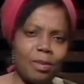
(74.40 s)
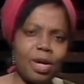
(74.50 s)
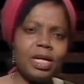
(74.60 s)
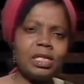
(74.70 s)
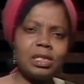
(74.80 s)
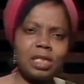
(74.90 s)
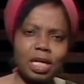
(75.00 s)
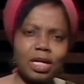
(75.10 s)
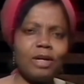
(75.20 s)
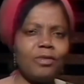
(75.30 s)
made a
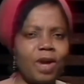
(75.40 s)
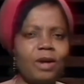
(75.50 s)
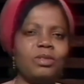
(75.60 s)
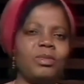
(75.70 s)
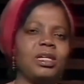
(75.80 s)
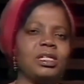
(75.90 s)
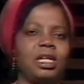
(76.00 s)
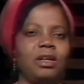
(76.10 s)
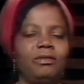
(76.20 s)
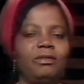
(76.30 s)
secret vow to
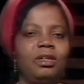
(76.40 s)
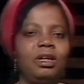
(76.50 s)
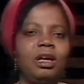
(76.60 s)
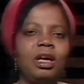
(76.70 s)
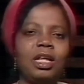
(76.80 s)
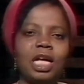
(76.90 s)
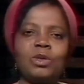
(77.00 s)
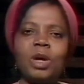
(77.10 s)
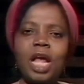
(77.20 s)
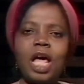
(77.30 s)
myself
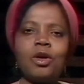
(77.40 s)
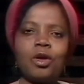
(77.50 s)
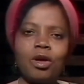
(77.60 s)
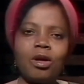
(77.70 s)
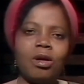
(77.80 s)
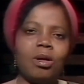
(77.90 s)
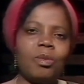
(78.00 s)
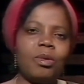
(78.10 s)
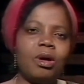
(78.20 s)
that when I grow up,